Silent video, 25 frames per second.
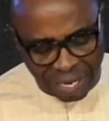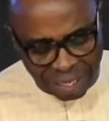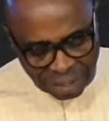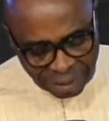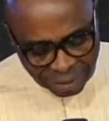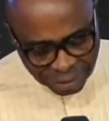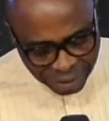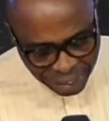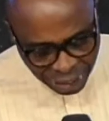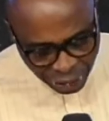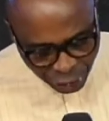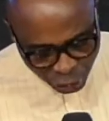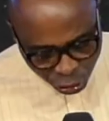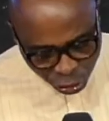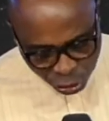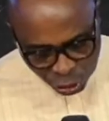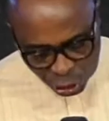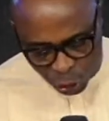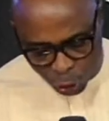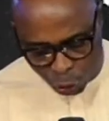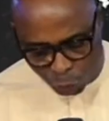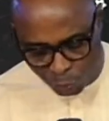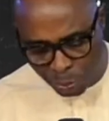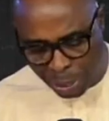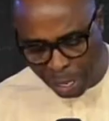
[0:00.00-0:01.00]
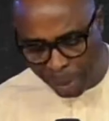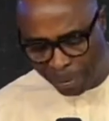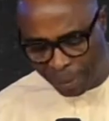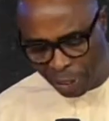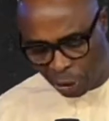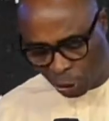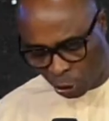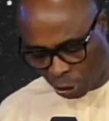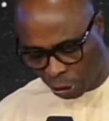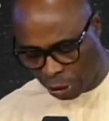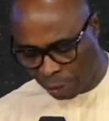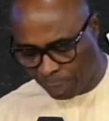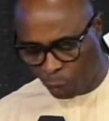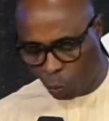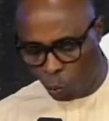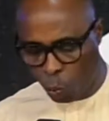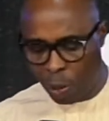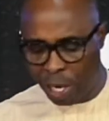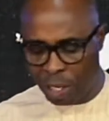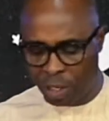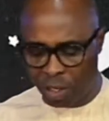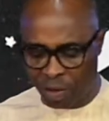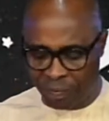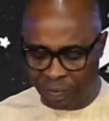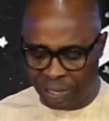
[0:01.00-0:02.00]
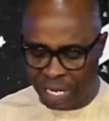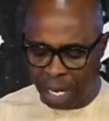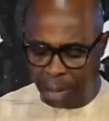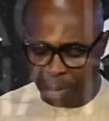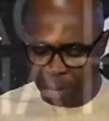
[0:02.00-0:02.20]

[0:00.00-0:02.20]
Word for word: validate church membership. One of